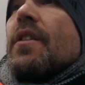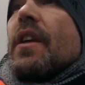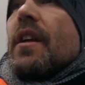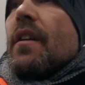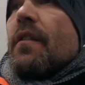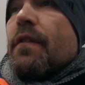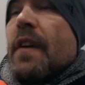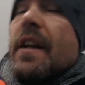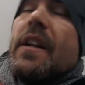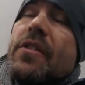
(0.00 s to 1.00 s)
the
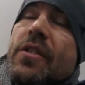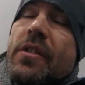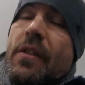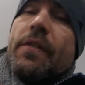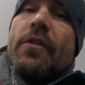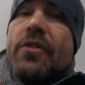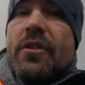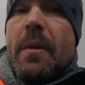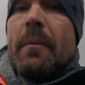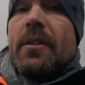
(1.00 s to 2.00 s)
finances and the
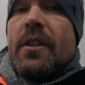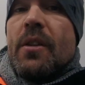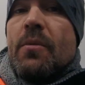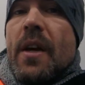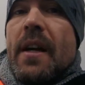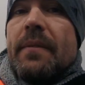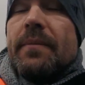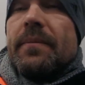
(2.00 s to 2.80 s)
funds to be able to do that.